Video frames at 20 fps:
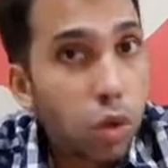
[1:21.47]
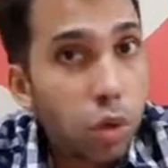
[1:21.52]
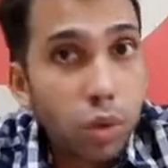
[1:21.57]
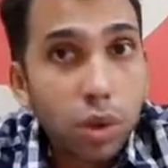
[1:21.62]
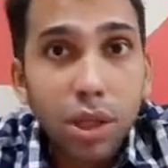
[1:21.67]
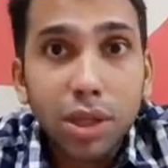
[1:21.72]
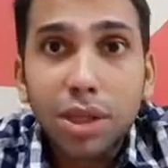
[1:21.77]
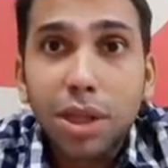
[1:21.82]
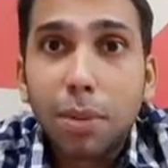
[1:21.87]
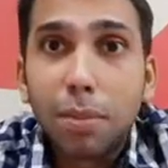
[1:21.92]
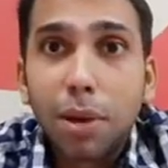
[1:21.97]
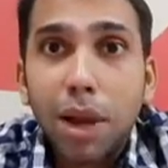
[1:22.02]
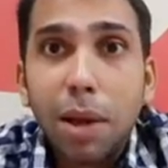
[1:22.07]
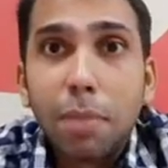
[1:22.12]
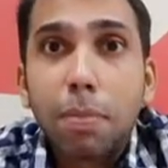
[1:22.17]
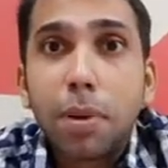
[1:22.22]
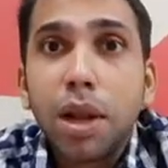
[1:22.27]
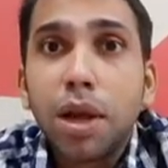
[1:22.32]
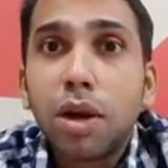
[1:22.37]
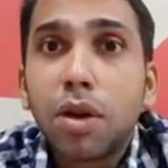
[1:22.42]
to the
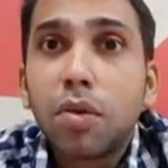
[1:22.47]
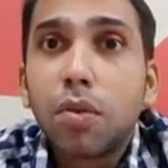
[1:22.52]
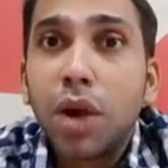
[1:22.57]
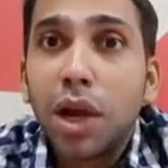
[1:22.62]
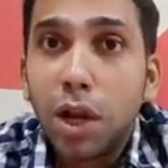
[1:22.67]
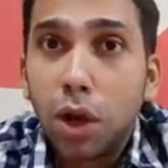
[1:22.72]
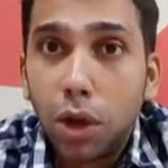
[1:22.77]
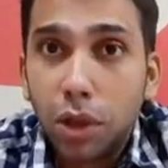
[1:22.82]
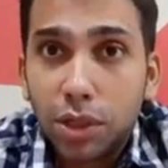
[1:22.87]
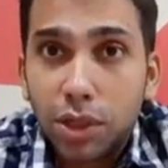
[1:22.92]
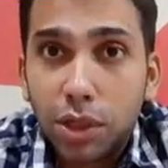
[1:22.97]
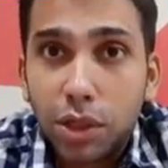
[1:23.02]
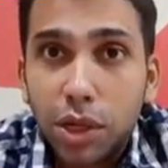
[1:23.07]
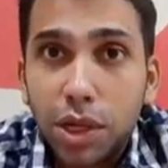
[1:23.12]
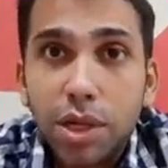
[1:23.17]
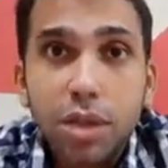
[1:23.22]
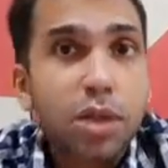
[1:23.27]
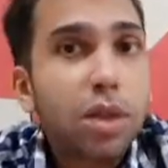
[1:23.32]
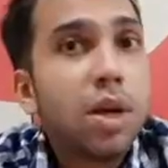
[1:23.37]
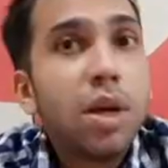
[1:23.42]
tabla player while on
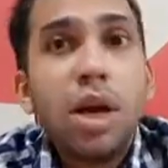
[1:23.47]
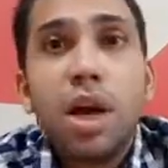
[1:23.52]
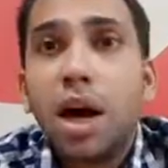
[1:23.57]
stage.